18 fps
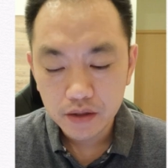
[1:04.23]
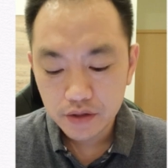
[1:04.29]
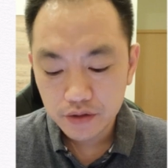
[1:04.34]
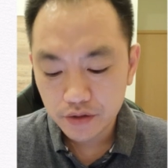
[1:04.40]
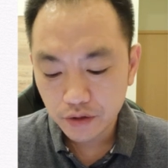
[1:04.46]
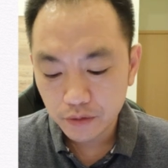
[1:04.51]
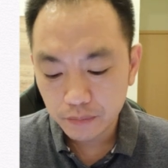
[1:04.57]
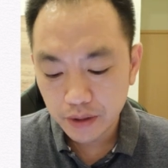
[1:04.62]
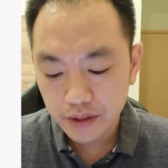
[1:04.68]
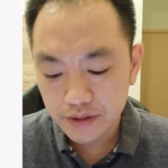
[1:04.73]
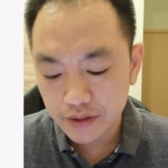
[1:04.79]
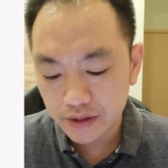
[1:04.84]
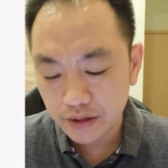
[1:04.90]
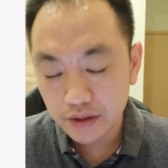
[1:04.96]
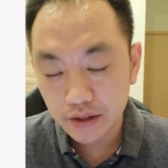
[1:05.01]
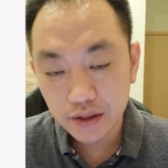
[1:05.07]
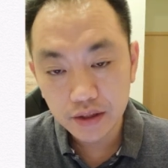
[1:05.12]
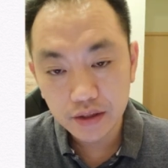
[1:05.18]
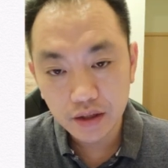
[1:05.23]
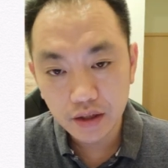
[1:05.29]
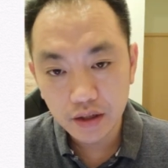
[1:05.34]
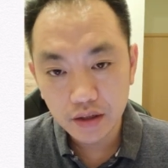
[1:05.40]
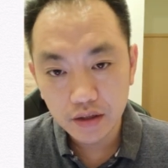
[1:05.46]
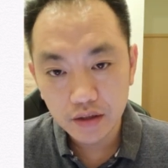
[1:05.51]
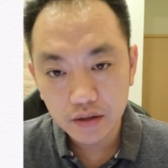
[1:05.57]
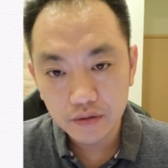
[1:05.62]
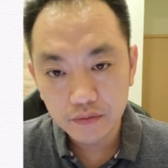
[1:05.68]
So basically,
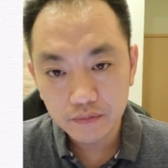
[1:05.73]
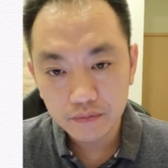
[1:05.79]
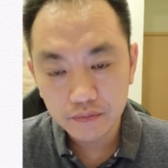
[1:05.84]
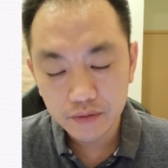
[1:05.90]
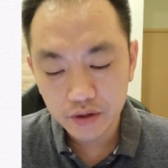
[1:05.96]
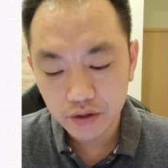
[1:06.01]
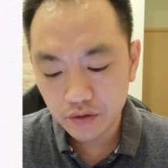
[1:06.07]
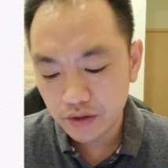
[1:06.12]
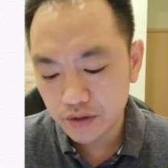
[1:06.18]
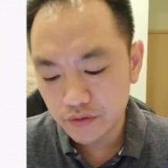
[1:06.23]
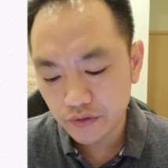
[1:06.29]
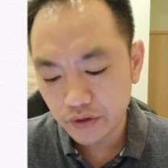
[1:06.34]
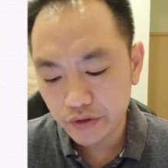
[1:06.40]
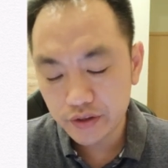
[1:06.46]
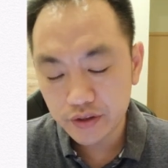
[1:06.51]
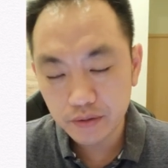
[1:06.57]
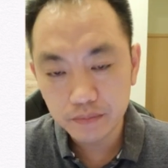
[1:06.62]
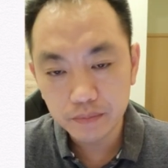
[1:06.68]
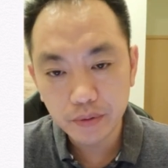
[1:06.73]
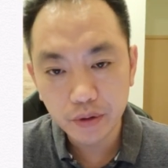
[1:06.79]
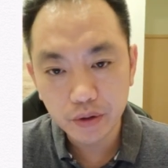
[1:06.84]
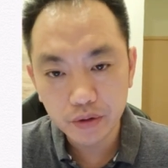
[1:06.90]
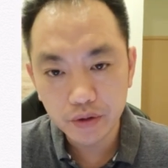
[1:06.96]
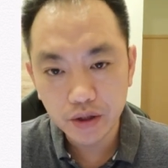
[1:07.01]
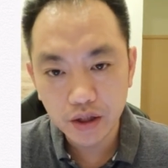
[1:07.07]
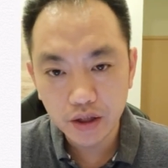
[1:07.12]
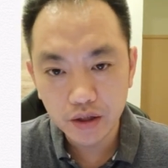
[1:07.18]
it's very
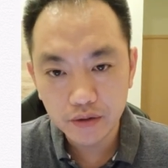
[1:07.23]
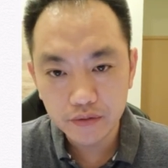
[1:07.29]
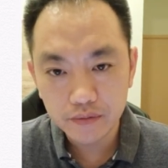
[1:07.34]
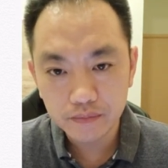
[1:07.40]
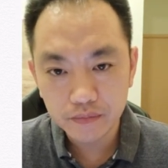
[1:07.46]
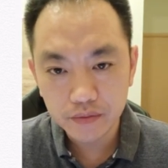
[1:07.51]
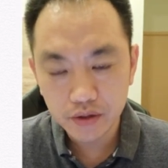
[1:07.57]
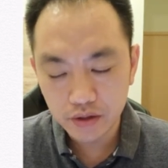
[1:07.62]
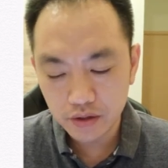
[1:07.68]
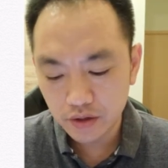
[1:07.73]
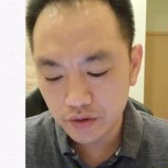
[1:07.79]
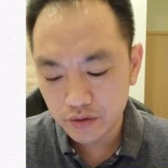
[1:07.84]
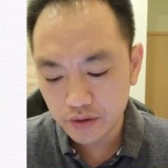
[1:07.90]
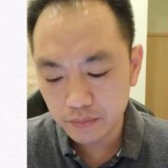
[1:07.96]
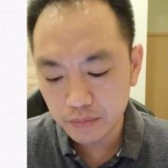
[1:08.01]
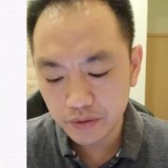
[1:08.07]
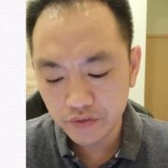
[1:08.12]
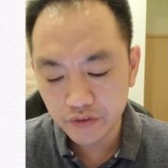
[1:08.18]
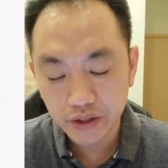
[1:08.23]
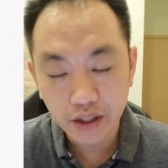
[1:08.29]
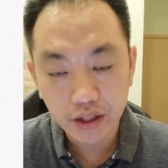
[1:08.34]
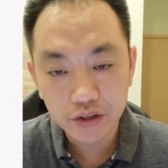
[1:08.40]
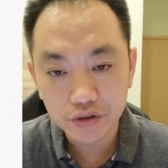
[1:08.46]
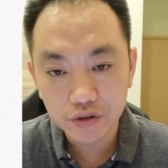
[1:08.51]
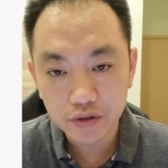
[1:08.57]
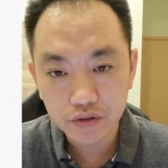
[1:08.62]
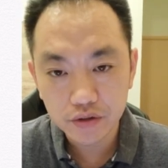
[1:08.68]
simple,
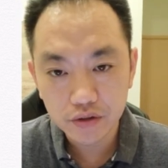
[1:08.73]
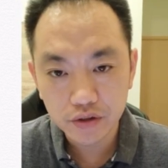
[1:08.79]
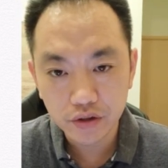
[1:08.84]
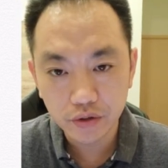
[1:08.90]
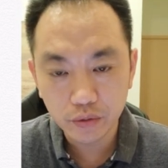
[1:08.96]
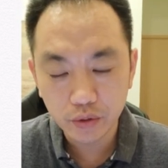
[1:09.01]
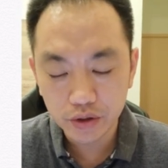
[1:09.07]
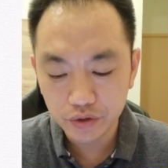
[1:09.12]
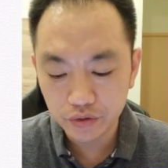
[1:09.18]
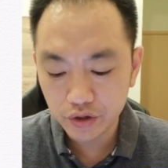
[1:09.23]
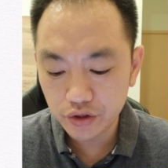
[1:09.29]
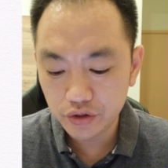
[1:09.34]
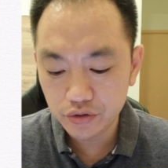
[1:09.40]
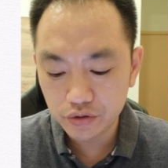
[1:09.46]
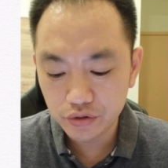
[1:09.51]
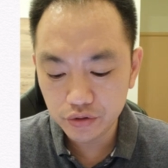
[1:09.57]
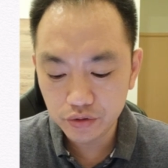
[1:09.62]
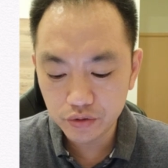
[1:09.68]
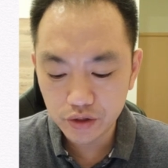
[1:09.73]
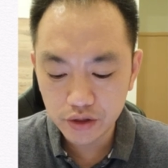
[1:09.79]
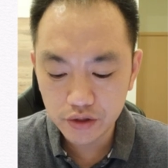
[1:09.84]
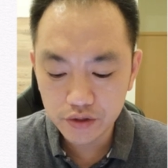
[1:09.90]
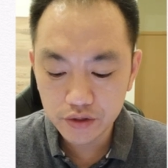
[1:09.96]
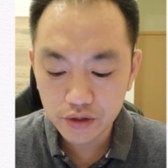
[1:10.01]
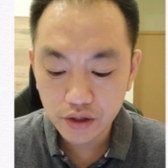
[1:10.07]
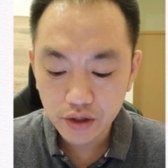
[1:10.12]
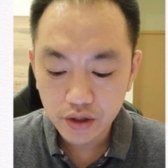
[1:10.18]
simplification. So what you need to do
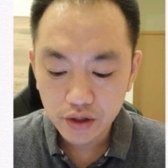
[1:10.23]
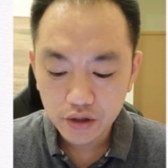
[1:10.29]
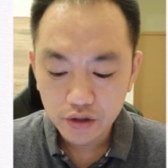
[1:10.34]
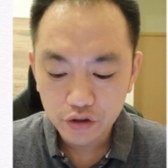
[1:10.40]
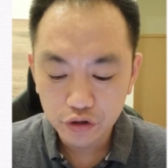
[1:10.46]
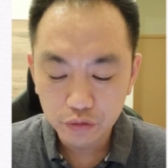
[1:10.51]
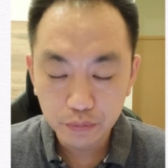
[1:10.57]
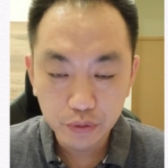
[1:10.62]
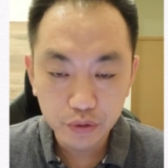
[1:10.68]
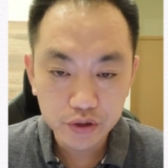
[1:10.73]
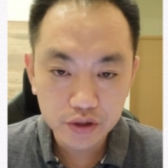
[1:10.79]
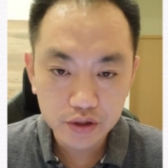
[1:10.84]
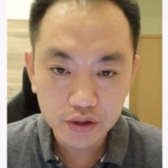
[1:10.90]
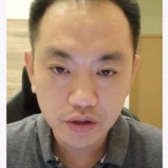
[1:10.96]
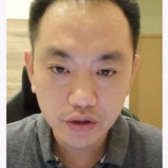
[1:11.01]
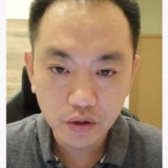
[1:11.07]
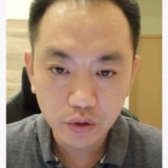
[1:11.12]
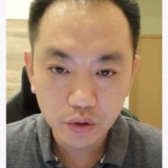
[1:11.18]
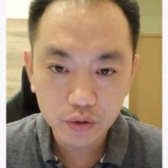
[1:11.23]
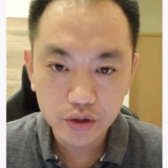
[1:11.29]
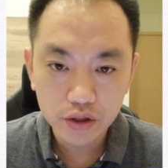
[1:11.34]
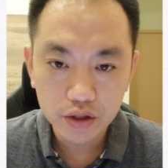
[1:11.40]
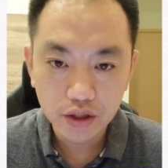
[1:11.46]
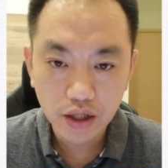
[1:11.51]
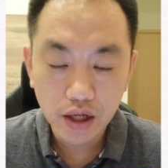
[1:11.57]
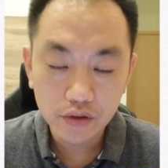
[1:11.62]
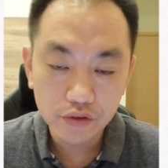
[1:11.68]
is you put all
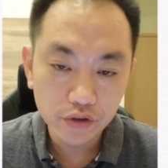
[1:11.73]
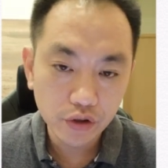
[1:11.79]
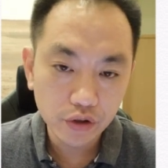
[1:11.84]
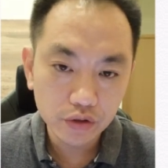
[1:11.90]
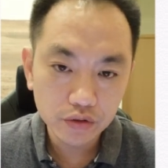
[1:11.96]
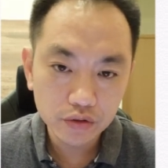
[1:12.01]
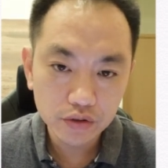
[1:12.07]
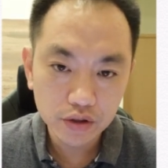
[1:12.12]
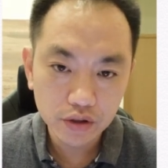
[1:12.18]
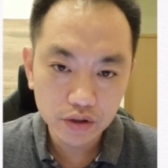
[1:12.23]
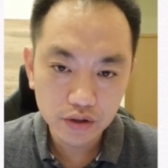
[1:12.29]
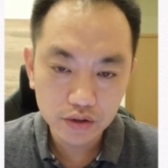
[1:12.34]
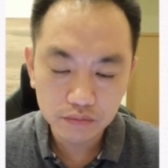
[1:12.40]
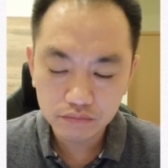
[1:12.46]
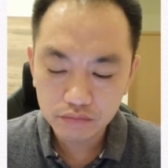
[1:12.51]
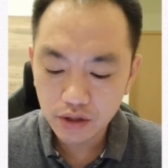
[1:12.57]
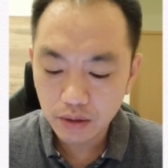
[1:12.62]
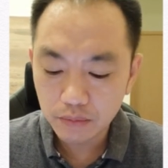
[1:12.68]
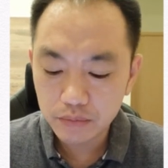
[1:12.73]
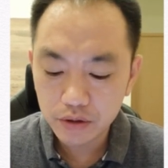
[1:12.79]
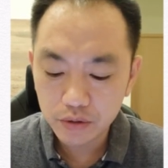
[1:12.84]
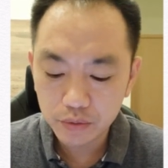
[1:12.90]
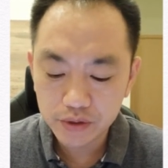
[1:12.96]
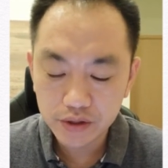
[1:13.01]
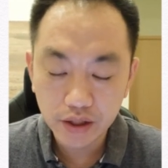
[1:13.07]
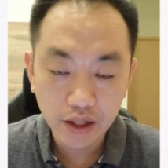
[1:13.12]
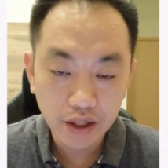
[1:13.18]
the unknown, the number
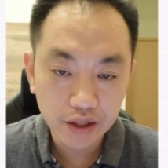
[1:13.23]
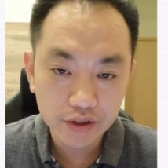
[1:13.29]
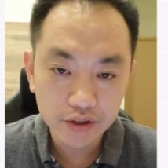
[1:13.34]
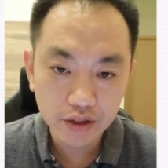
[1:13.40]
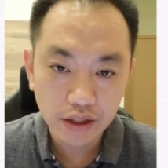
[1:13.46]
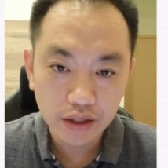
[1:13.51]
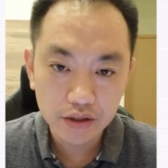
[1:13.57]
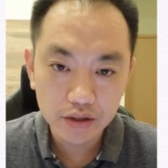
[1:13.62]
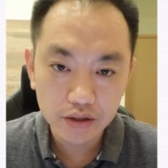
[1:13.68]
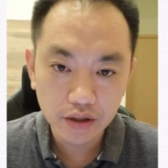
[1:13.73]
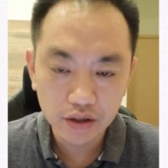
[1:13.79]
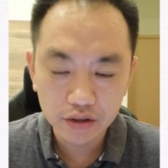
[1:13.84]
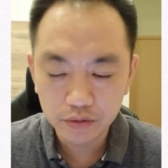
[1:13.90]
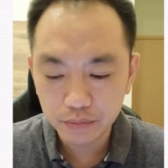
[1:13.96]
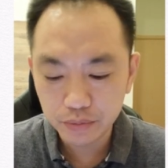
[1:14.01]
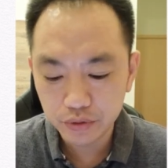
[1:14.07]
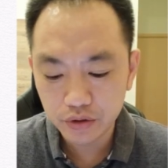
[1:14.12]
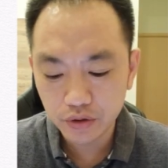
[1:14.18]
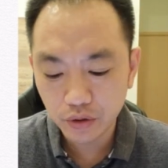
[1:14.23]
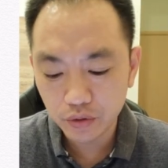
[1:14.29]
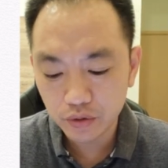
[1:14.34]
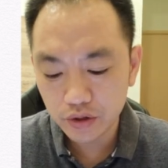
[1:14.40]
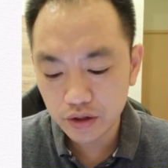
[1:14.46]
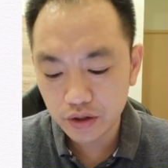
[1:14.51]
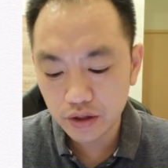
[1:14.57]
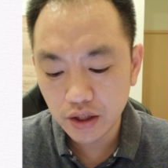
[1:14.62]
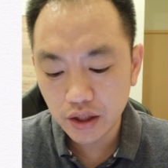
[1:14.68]
with the a together, and you put all
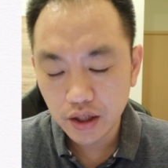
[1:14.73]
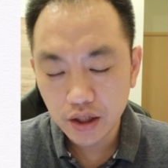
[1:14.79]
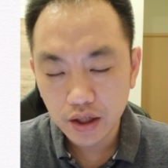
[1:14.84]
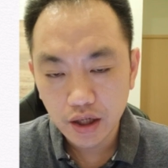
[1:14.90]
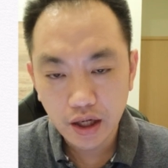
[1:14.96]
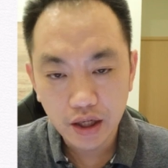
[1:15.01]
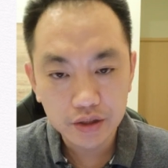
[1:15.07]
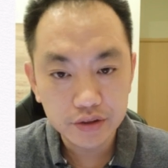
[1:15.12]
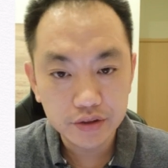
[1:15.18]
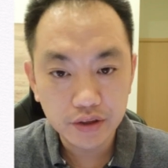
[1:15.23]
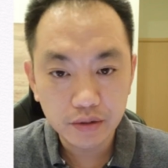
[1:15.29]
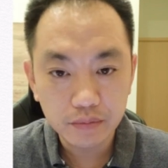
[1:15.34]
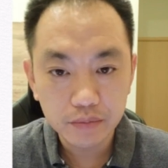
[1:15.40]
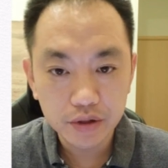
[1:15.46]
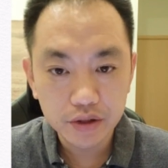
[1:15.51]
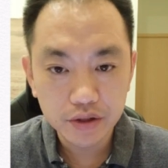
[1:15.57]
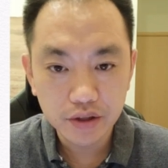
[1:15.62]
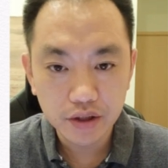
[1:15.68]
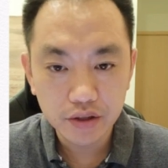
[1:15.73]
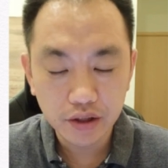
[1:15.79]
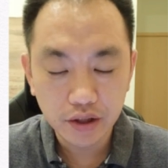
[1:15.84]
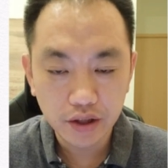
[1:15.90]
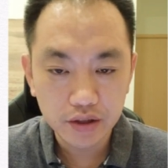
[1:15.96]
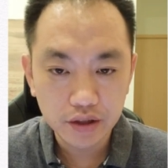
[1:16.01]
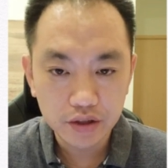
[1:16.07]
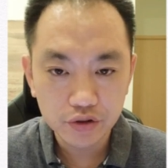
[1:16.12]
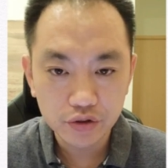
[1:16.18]
the other numbers
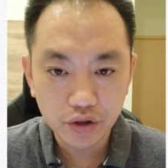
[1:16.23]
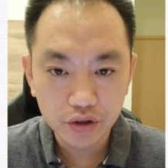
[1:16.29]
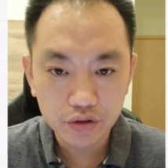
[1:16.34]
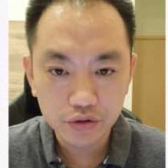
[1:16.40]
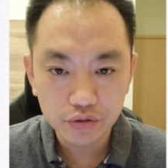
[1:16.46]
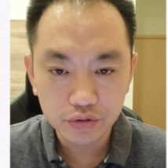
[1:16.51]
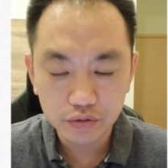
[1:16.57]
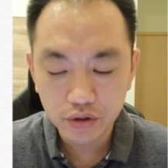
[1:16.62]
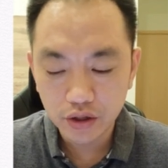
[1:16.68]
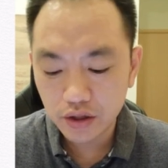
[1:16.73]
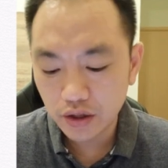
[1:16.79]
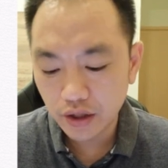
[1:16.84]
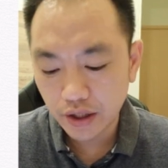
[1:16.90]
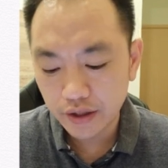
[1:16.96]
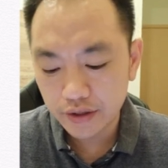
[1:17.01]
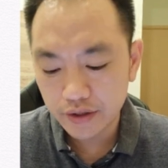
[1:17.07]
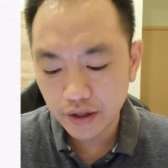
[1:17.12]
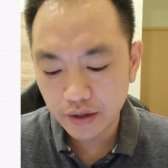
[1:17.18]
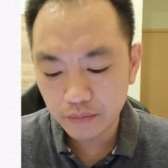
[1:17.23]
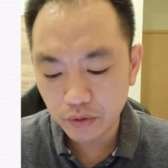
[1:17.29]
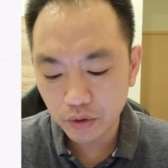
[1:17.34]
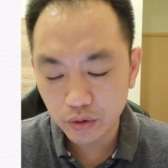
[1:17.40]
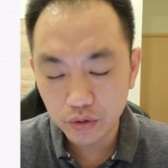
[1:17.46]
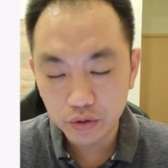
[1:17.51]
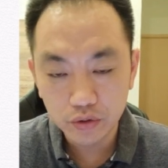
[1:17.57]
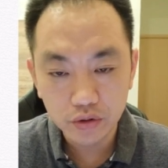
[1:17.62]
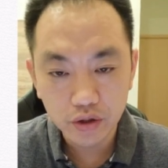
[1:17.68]
together and try to add them
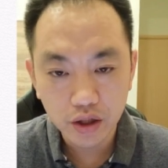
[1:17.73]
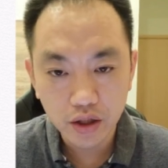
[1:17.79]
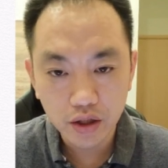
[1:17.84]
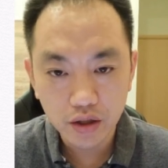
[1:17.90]
or